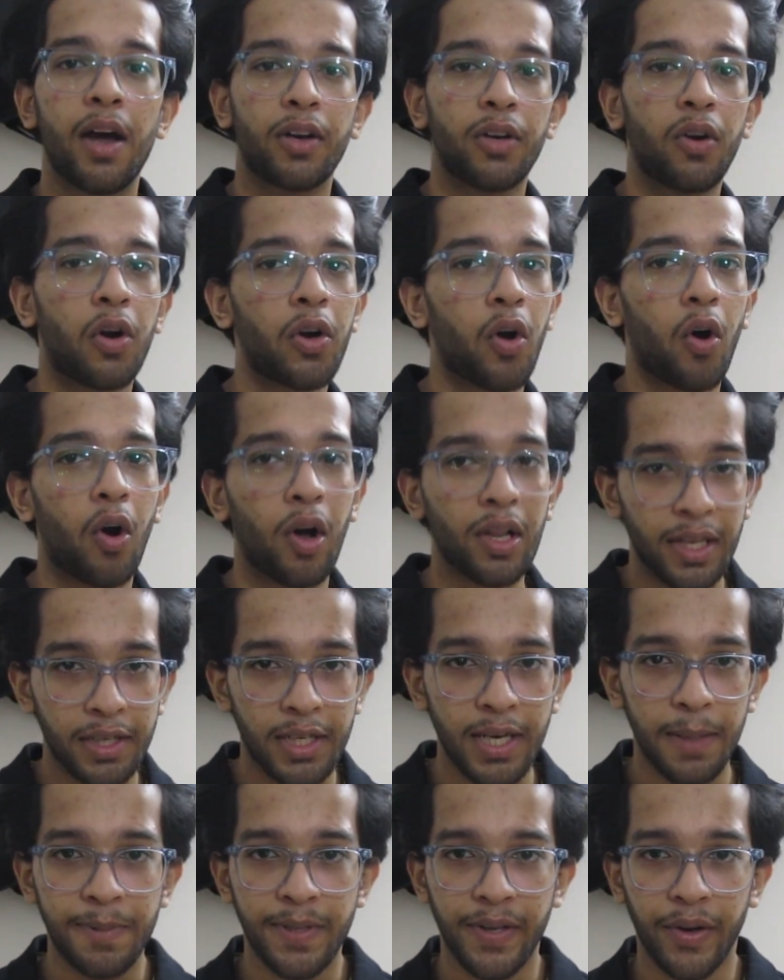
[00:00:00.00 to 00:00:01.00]
not all the
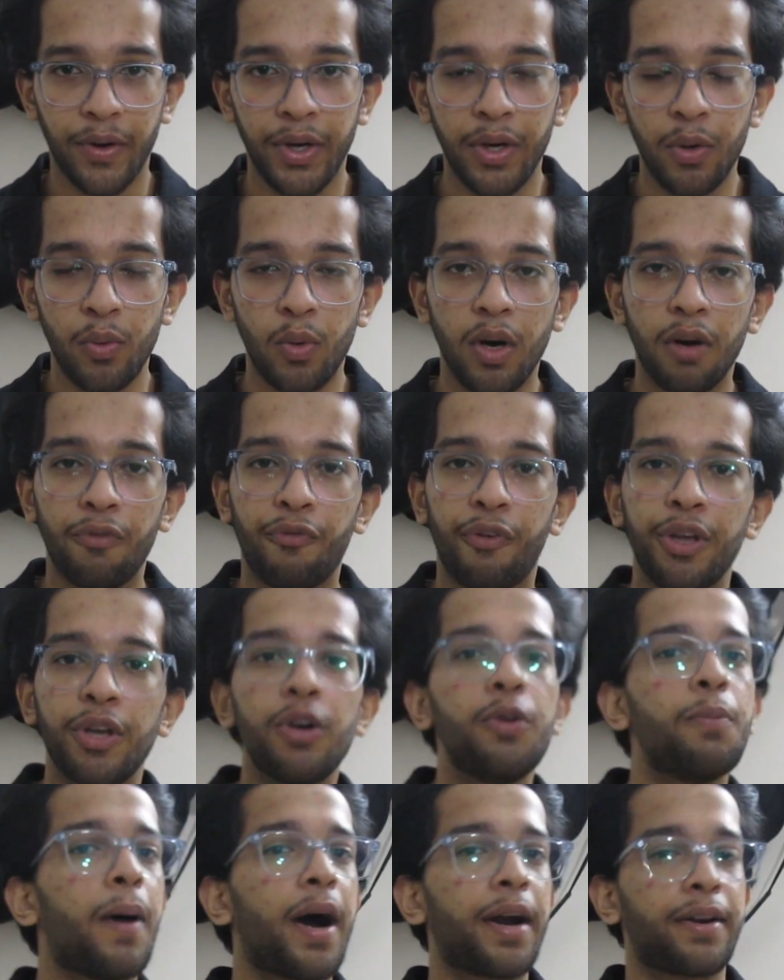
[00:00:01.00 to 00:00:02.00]
tips are going to work for
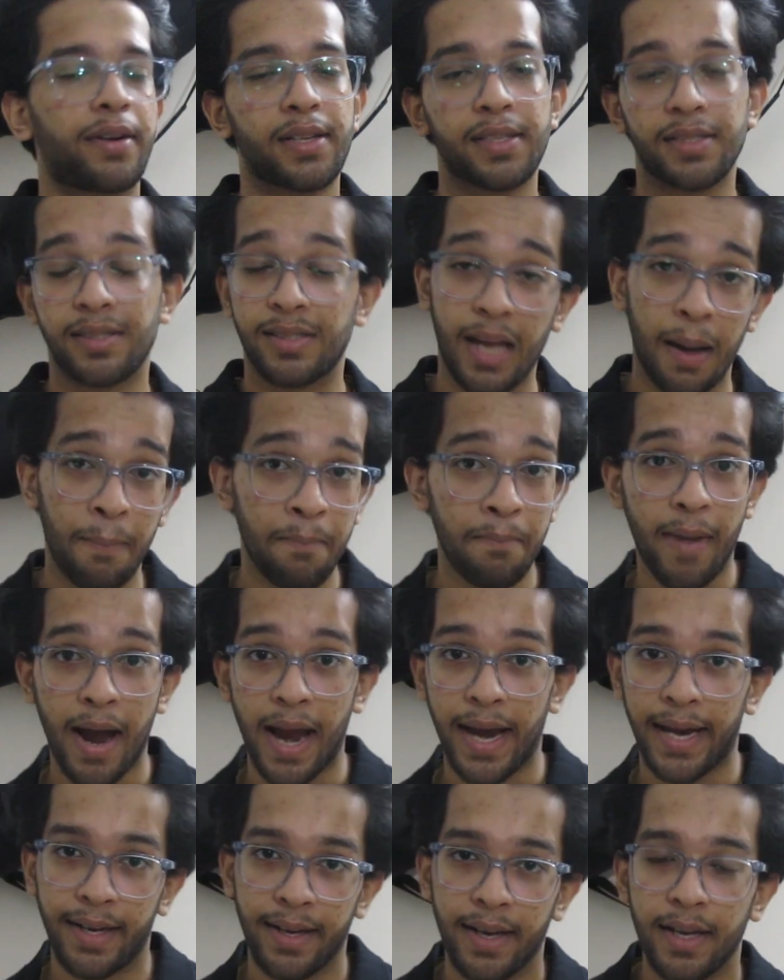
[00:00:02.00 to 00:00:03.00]
you, but some
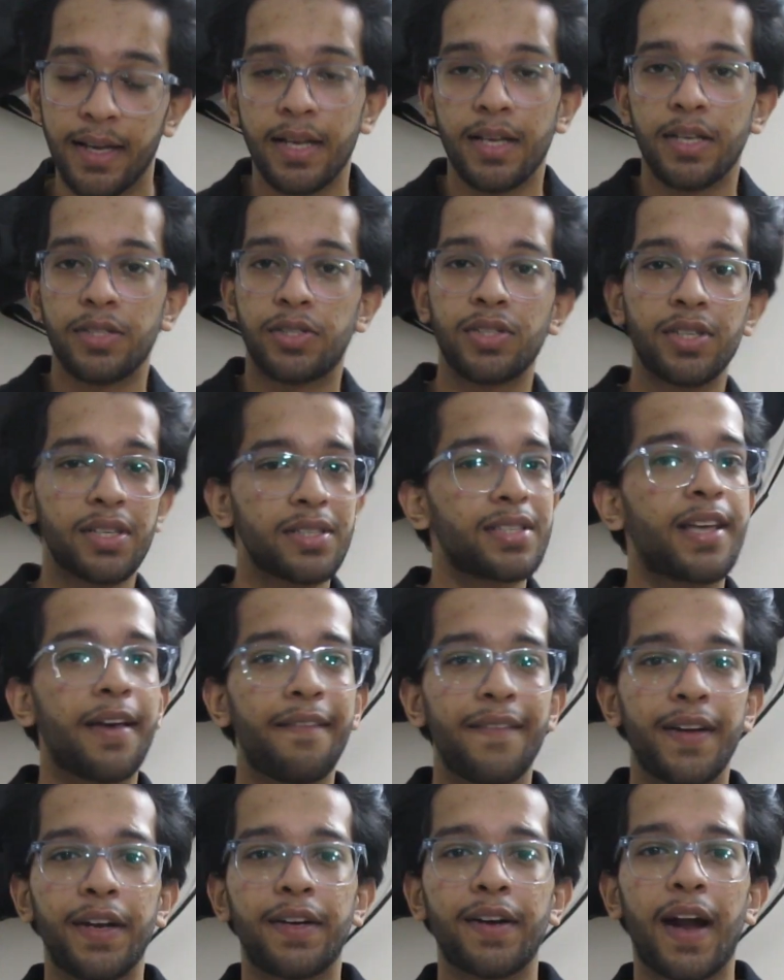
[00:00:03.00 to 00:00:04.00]
might. So just
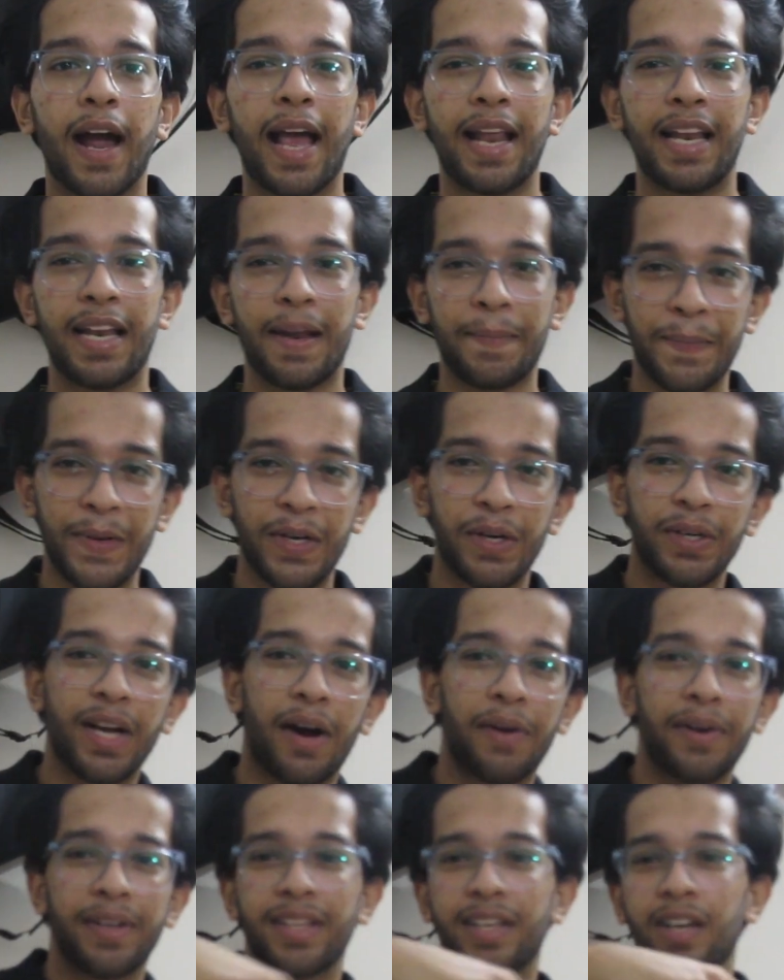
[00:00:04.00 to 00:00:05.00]
give it a try and let me know
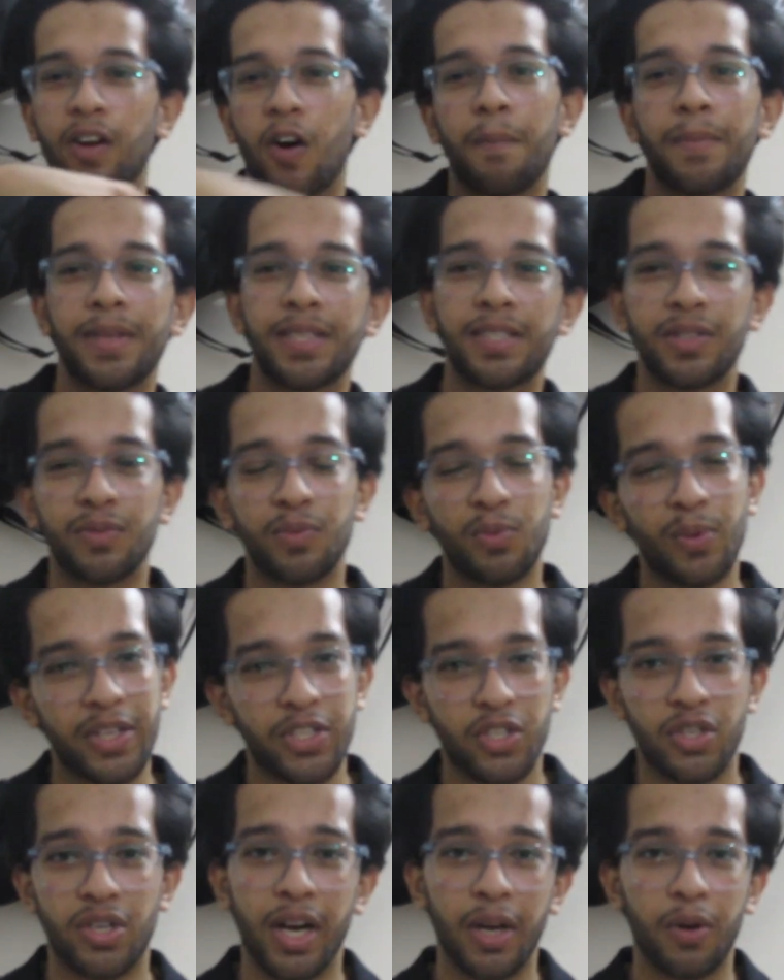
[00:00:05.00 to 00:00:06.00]
down in the comments
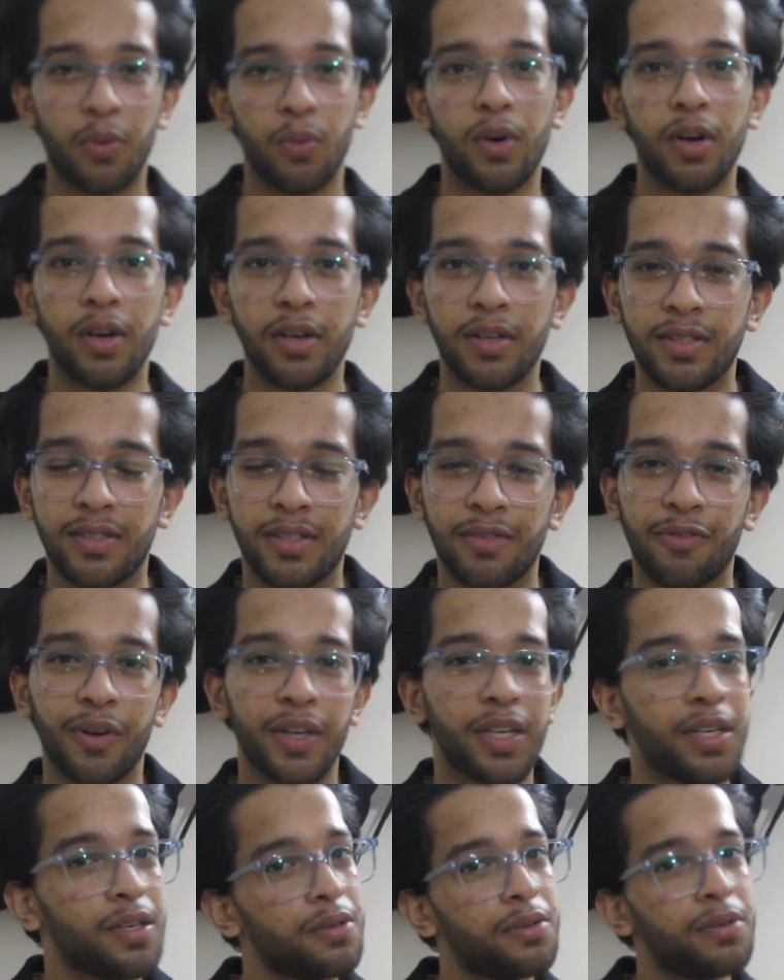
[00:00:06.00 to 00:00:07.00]
which trick works for
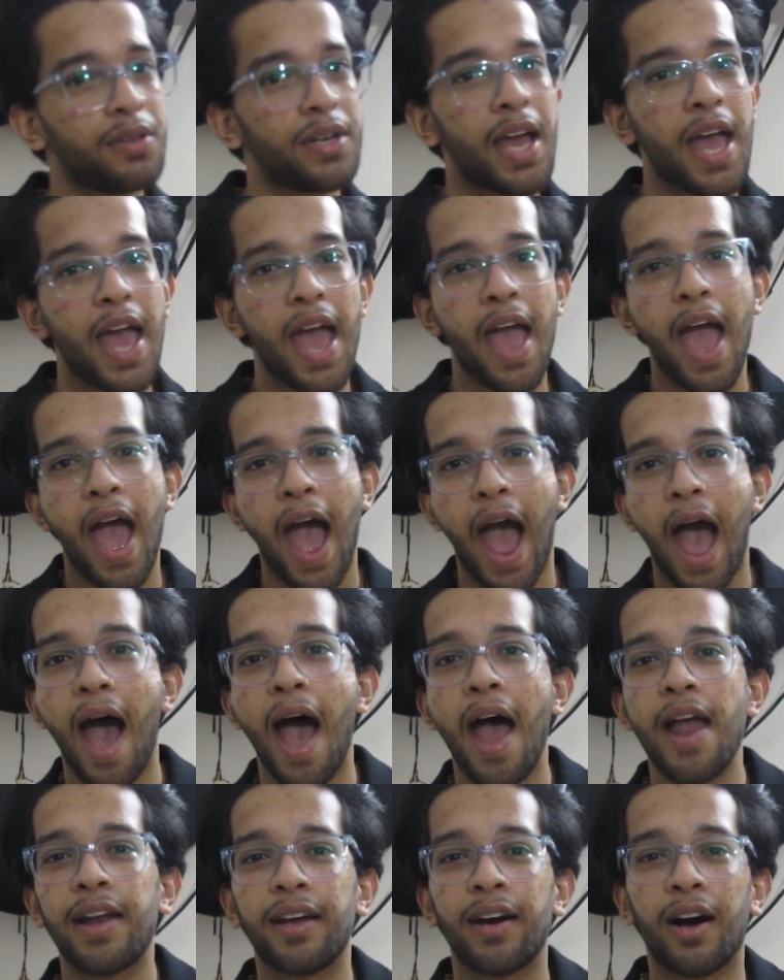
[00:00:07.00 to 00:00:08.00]
you.
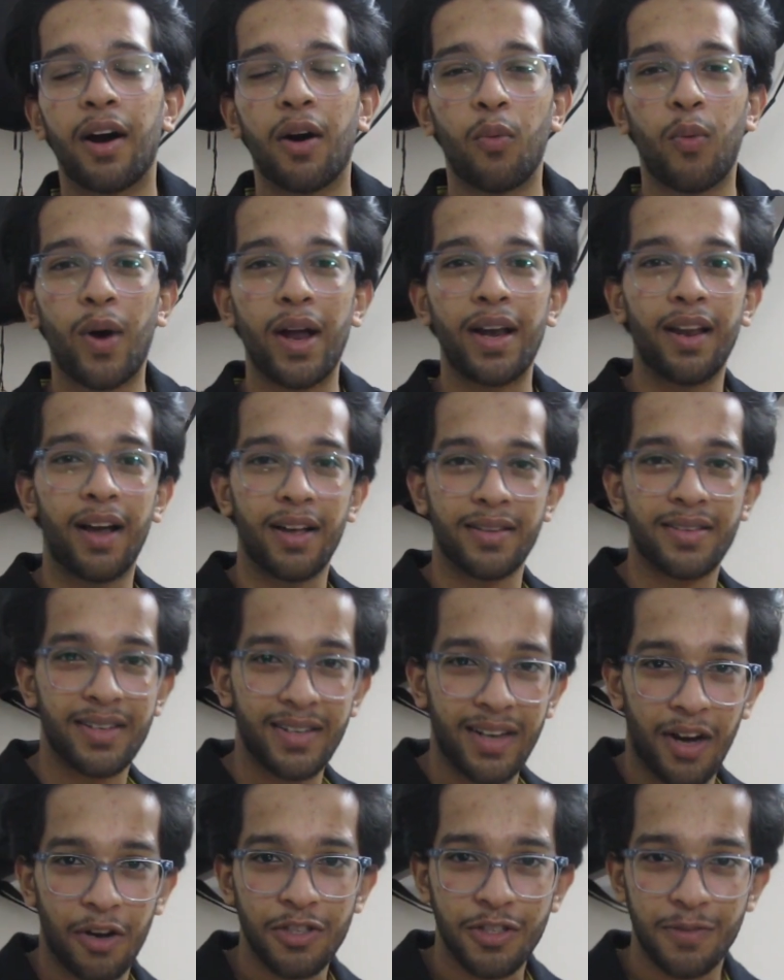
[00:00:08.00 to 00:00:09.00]
And one last
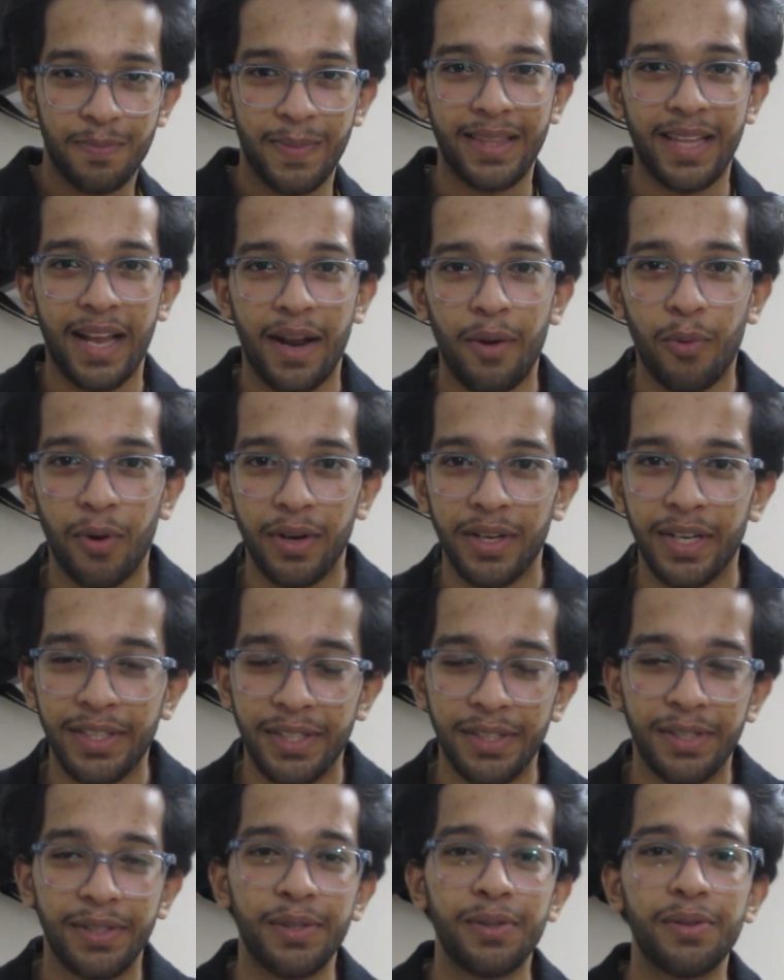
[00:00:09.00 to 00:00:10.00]
announcement that I wanted
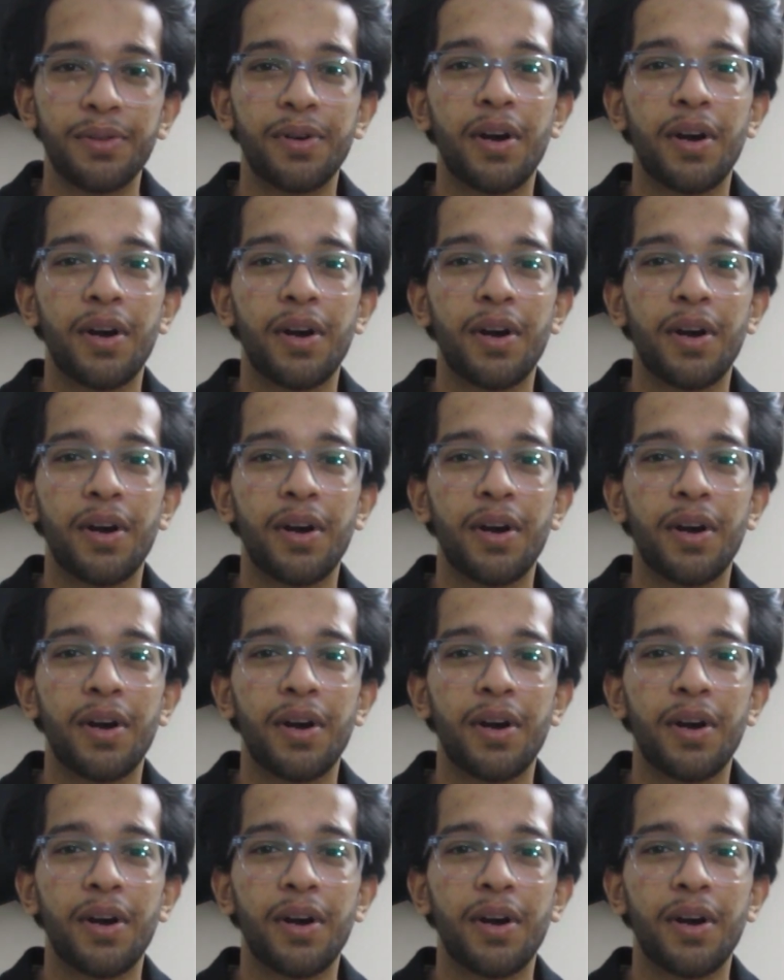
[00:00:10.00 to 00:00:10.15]
to do